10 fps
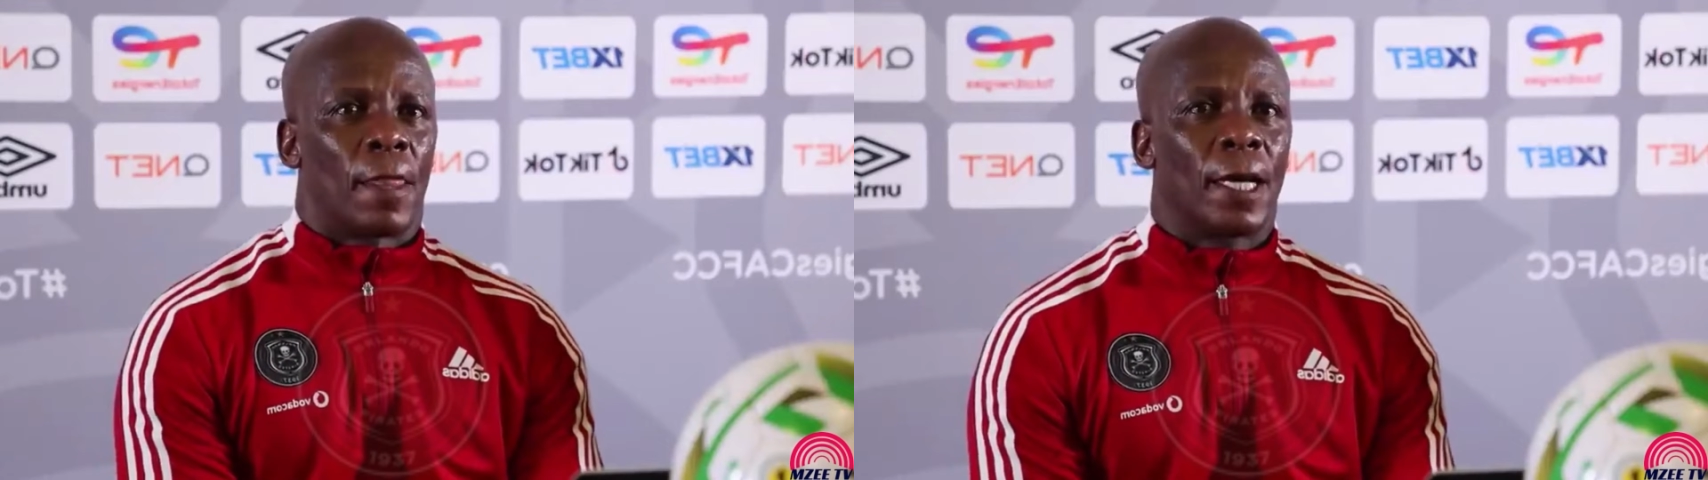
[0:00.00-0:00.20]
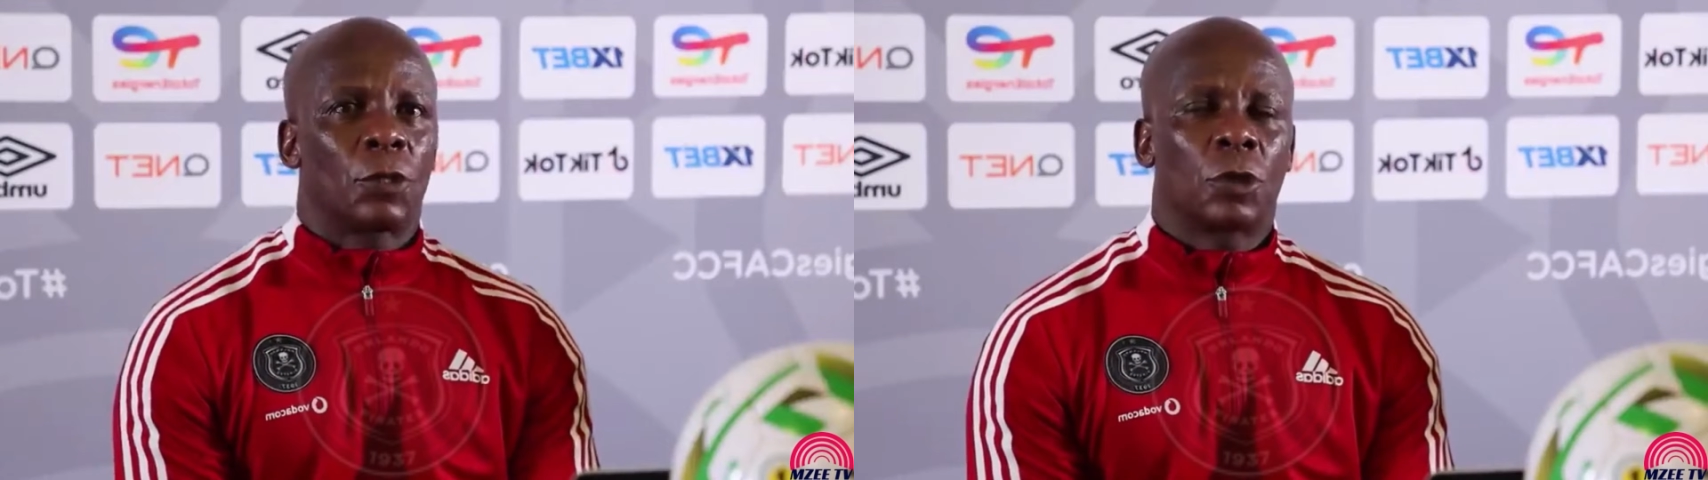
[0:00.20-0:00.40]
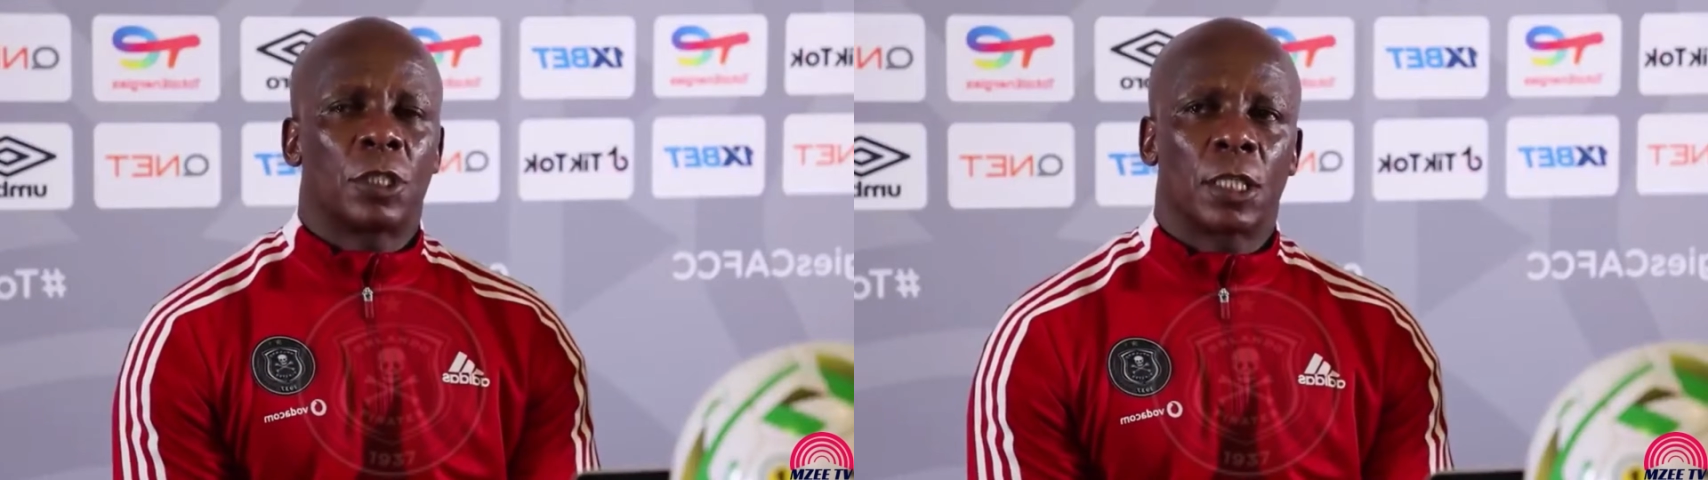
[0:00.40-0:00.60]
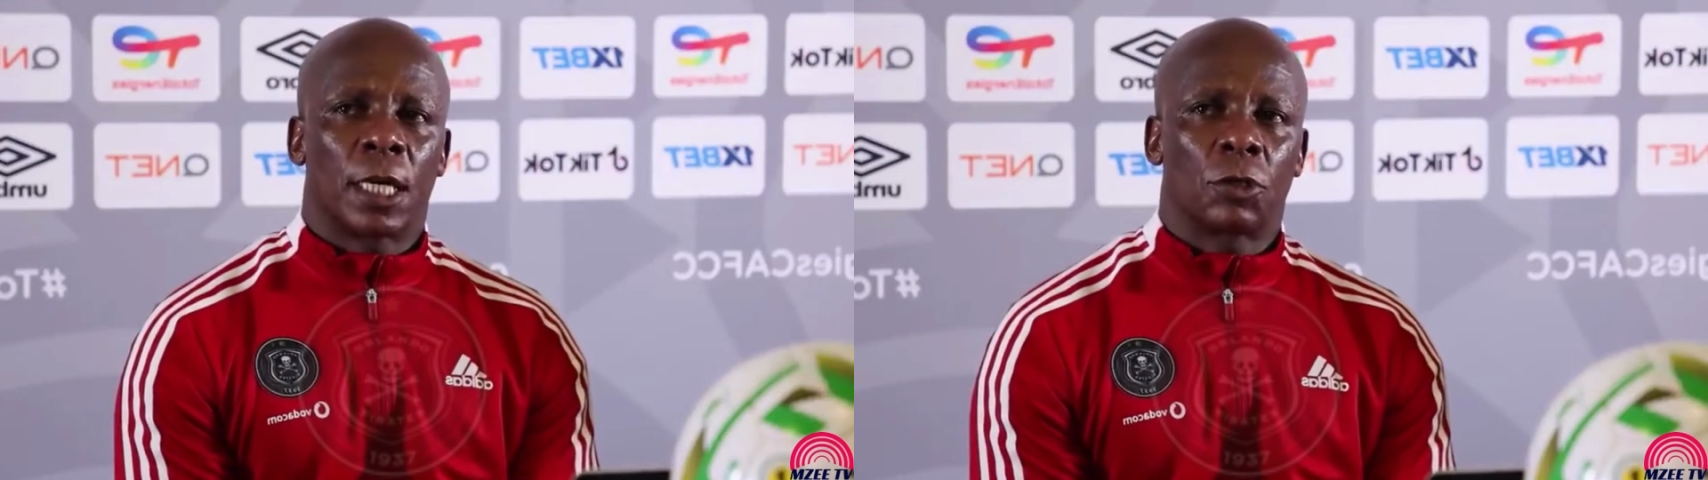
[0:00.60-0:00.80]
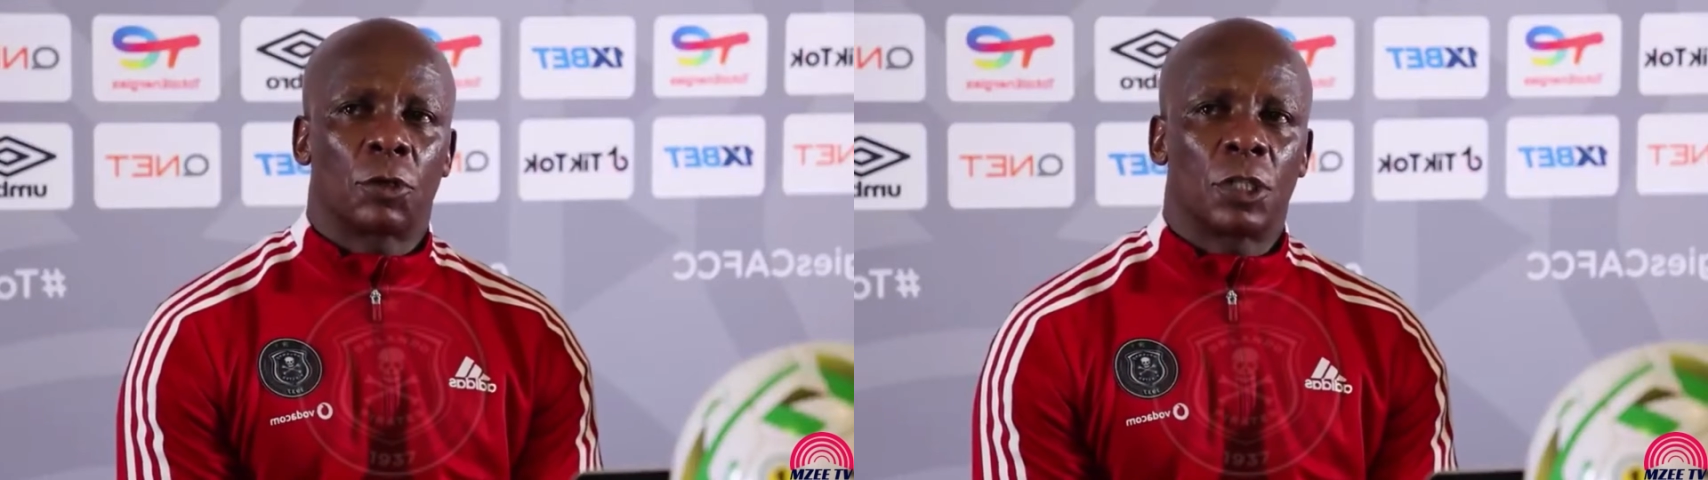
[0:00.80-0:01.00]
I thought
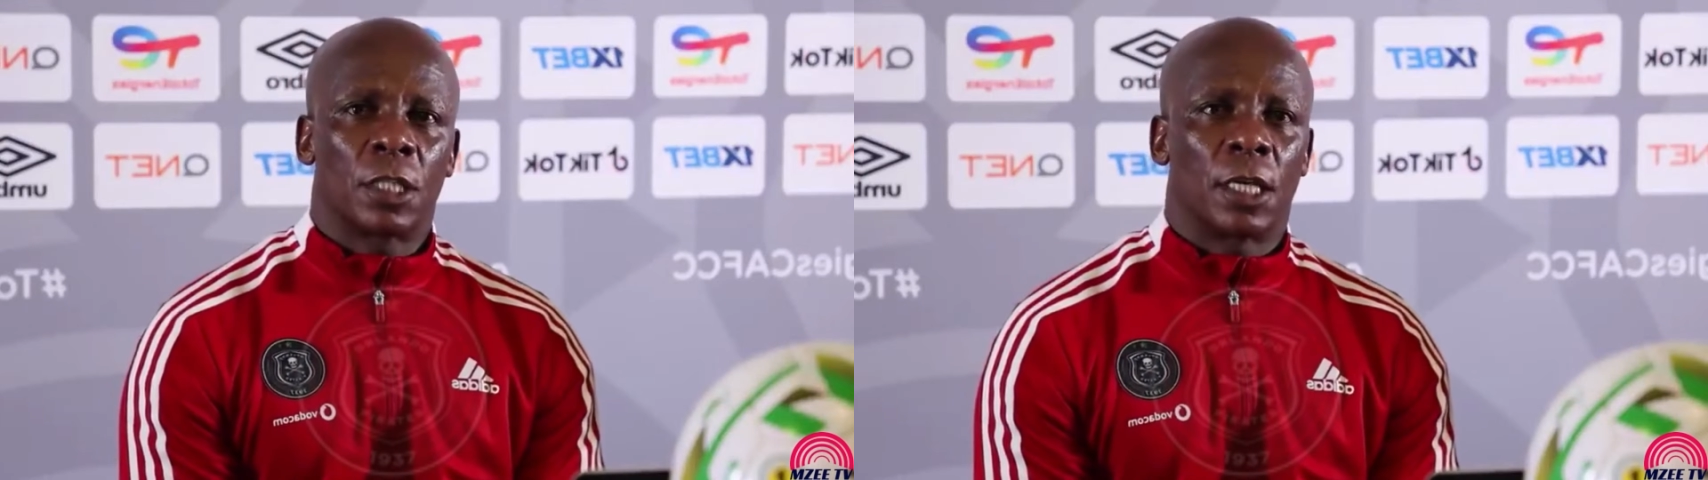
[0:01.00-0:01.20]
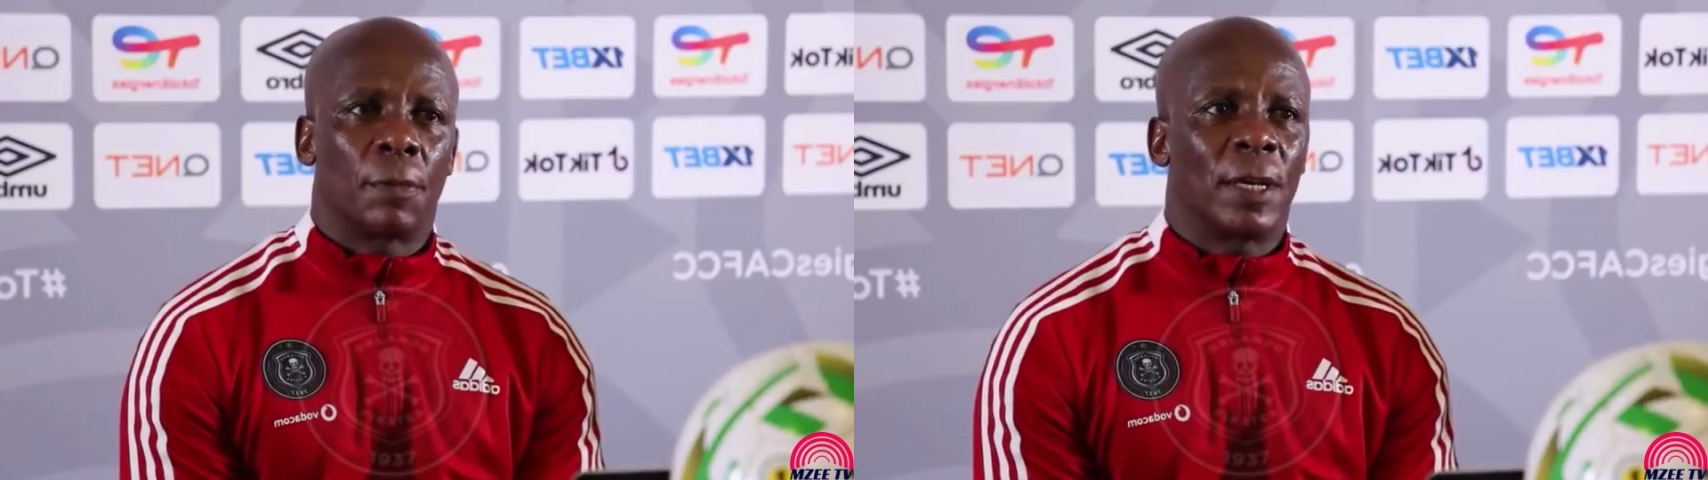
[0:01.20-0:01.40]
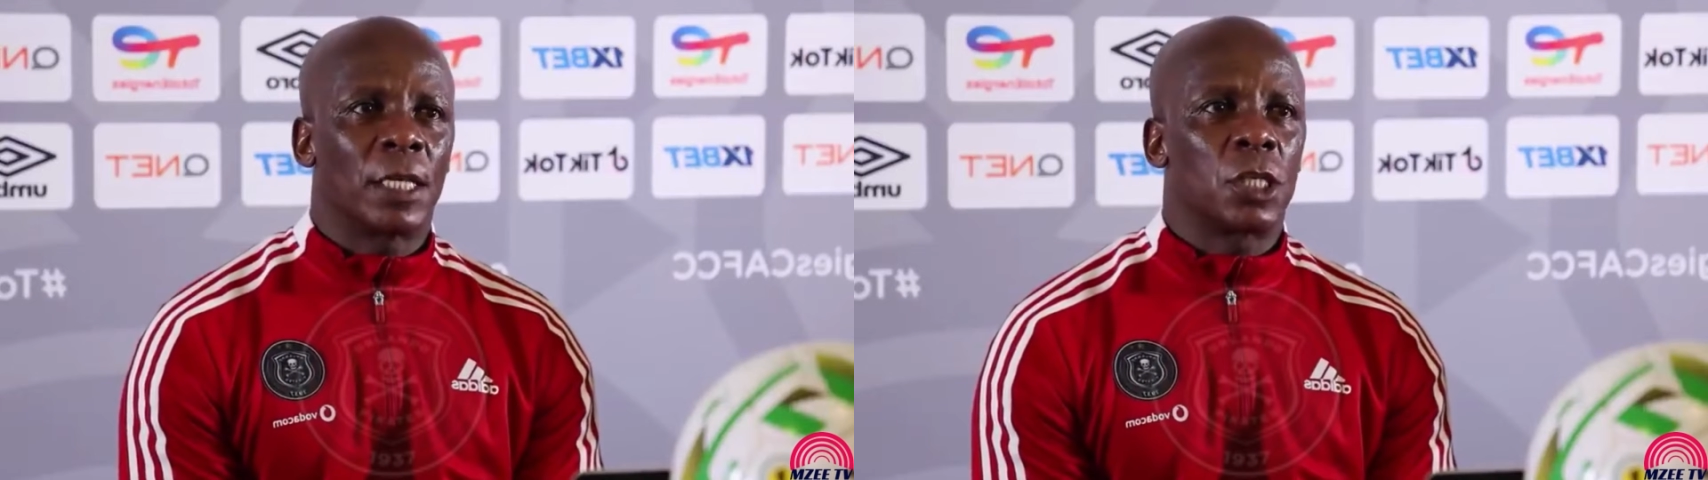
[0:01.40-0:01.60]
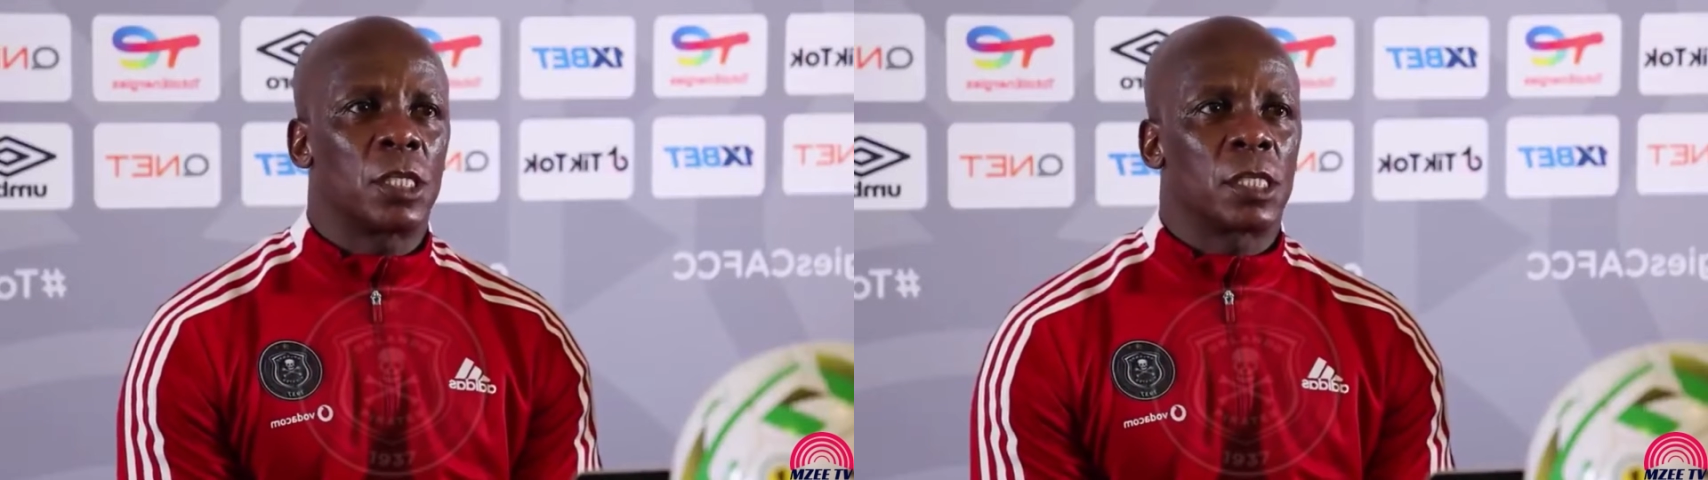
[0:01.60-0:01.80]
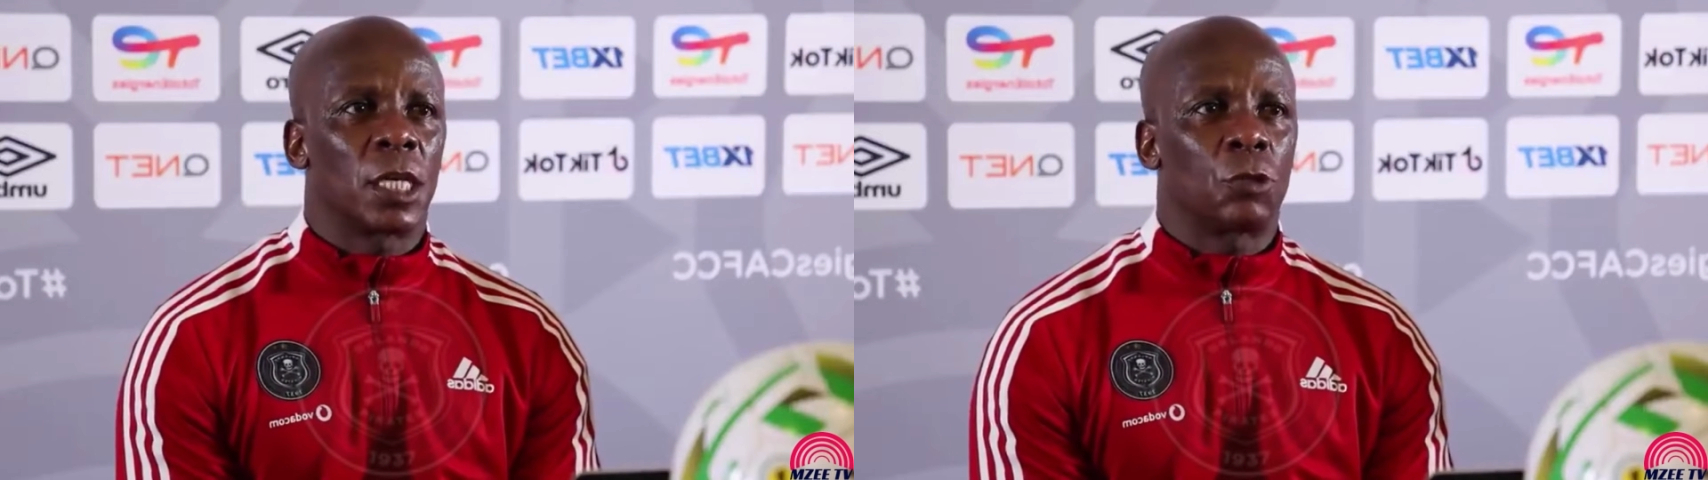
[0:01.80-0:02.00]
the
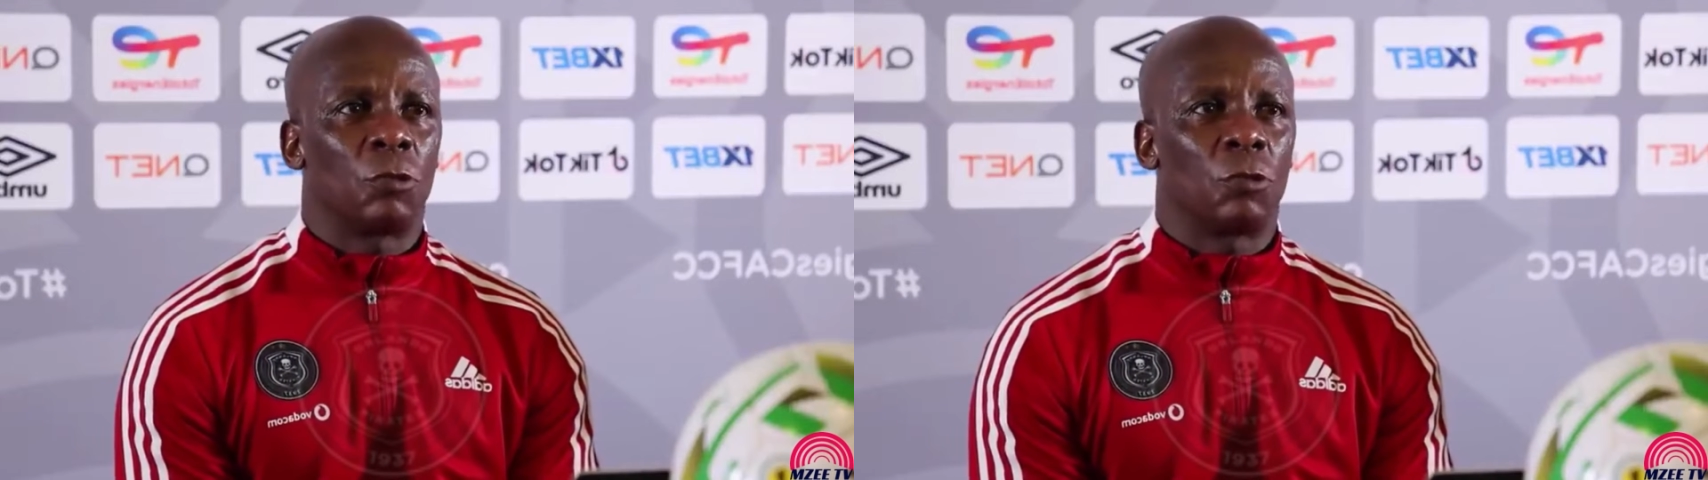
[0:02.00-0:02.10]
matches that